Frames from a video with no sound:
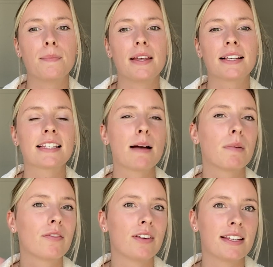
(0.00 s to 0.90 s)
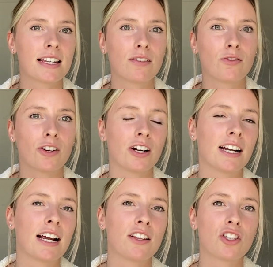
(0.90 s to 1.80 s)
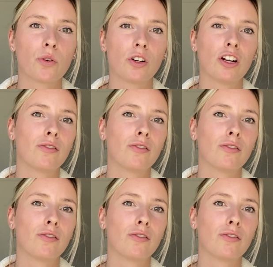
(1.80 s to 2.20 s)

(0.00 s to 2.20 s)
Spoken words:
extend my visa for a total